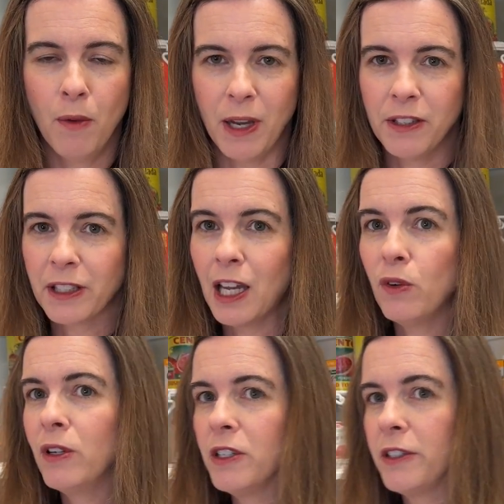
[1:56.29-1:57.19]
I just kind of
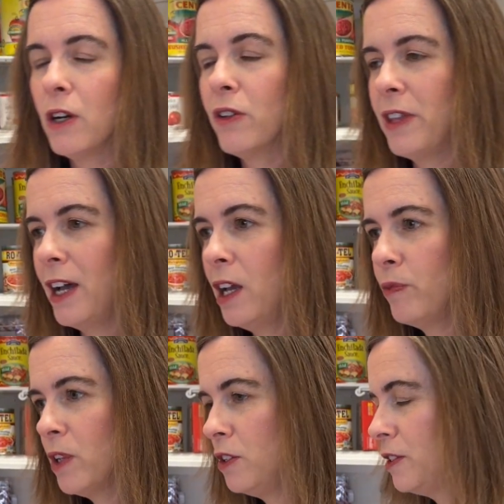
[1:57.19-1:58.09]
wanted to start with
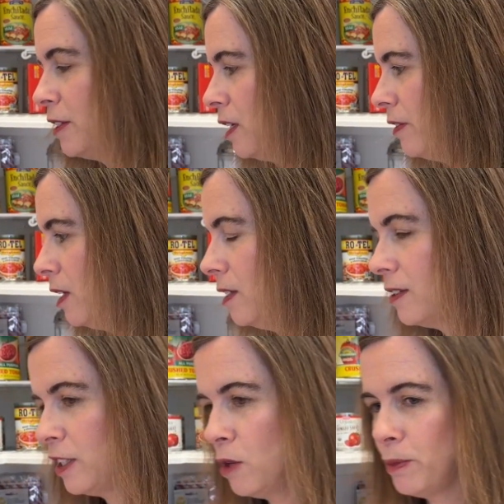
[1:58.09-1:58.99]
that. And just to give y'all an
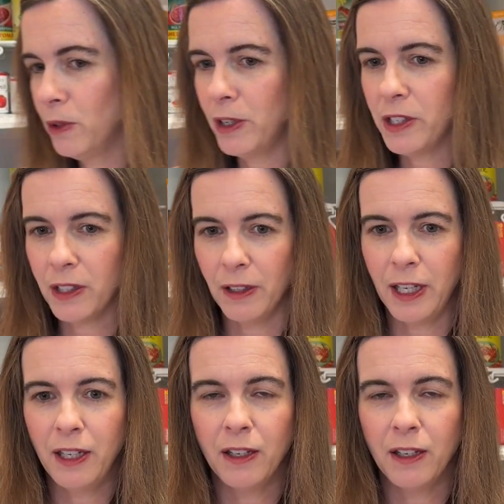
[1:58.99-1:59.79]
example, recently,